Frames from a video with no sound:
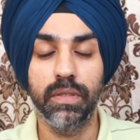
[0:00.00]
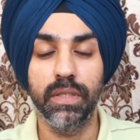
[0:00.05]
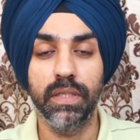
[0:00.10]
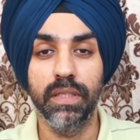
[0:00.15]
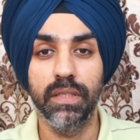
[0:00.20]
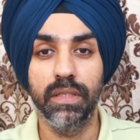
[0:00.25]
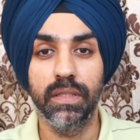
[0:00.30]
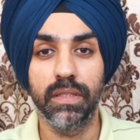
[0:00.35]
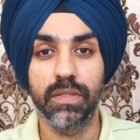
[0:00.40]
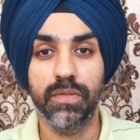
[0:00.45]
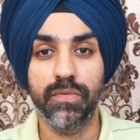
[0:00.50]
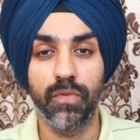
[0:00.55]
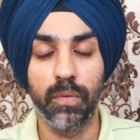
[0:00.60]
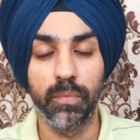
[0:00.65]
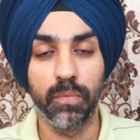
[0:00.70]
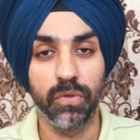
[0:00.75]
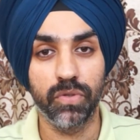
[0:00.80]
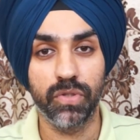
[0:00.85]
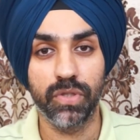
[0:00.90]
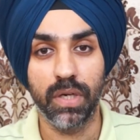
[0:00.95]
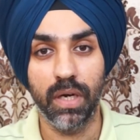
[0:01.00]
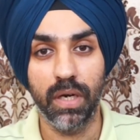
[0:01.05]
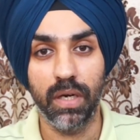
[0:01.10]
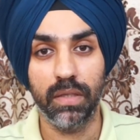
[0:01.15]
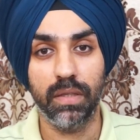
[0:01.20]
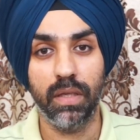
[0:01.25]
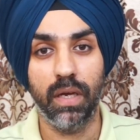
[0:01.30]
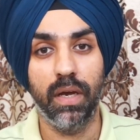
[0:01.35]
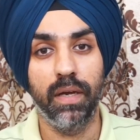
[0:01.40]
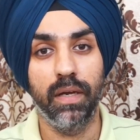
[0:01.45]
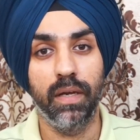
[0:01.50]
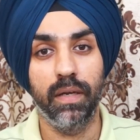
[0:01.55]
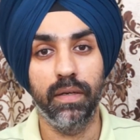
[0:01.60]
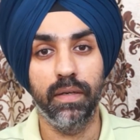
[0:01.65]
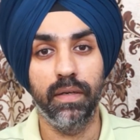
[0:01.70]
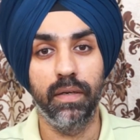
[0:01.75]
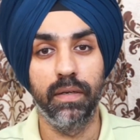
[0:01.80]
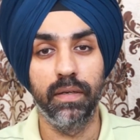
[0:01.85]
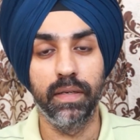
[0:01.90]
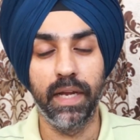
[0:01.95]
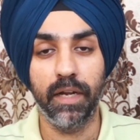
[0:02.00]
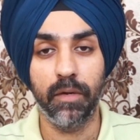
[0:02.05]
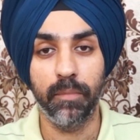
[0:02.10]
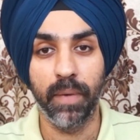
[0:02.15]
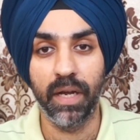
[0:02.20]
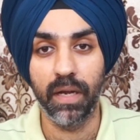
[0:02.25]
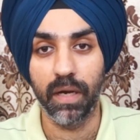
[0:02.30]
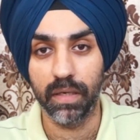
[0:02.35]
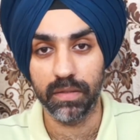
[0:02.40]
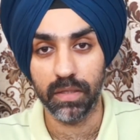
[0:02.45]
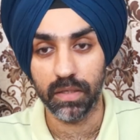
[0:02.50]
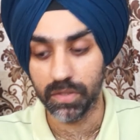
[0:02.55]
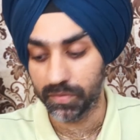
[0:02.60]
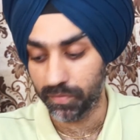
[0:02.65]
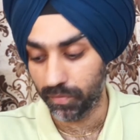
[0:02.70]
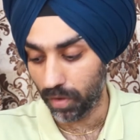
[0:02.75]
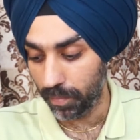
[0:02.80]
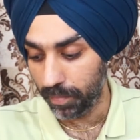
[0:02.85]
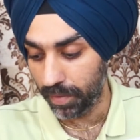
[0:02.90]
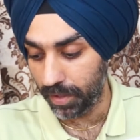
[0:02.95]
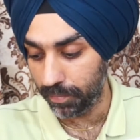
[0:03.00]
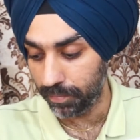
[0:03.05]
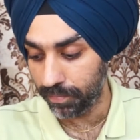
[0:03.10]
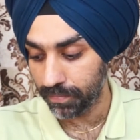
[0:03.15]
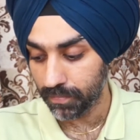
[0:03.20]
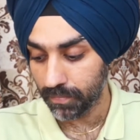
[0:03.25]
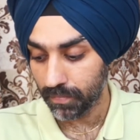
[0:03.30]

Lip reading: He is from Gujarat, I get my attars from him.